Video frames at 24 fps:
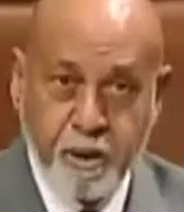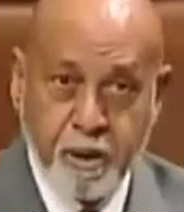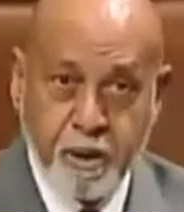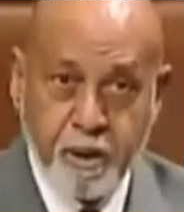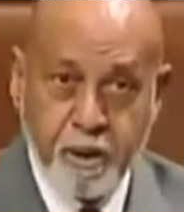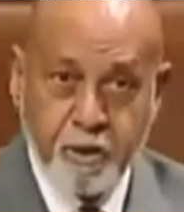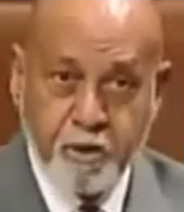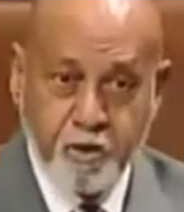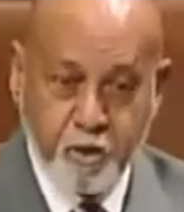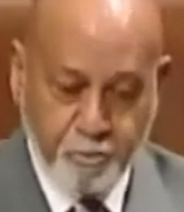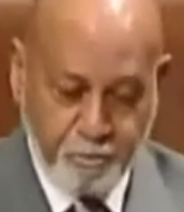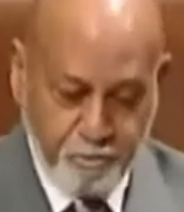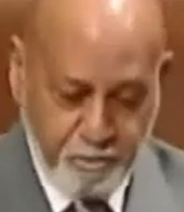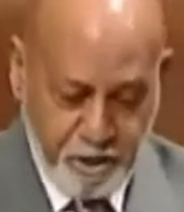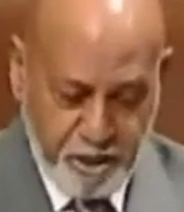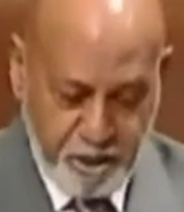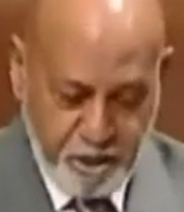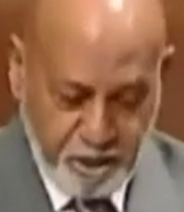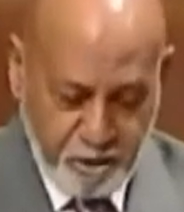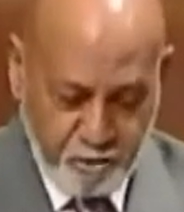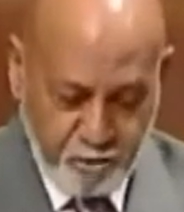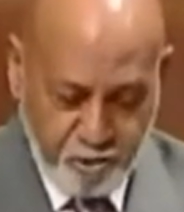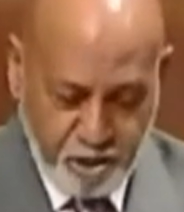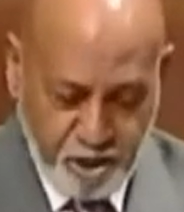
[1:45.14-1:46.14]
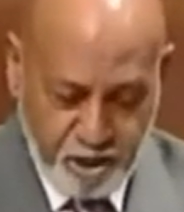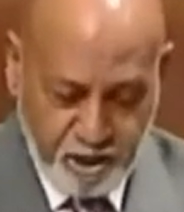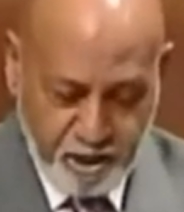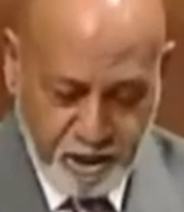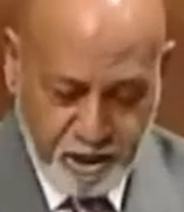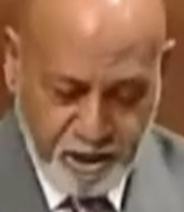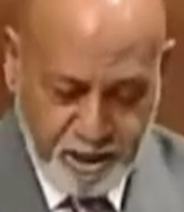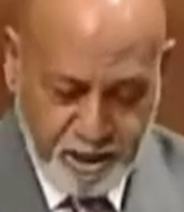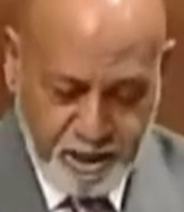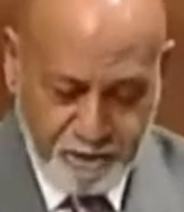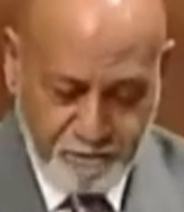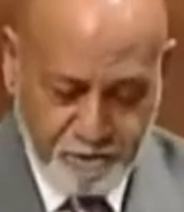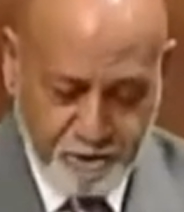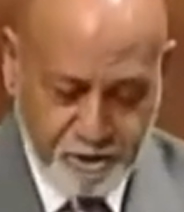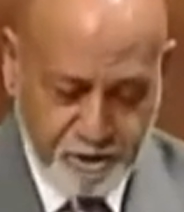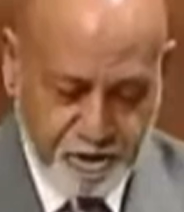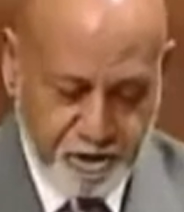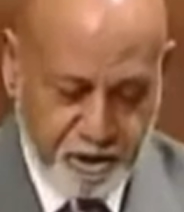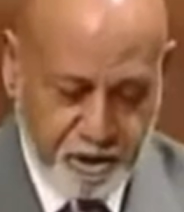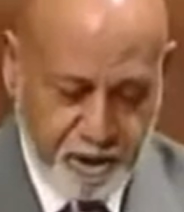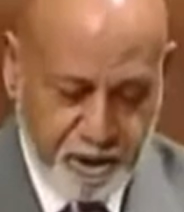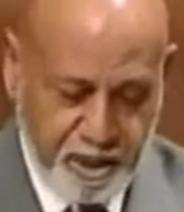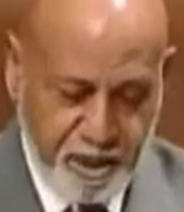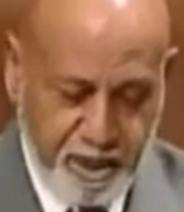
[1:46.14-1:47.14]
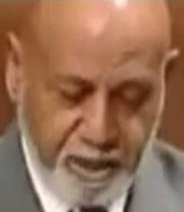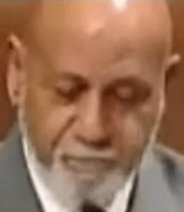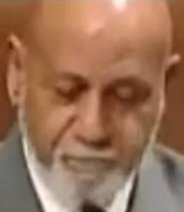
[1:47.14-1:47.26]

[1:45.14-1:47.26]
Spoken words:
to bring regularity and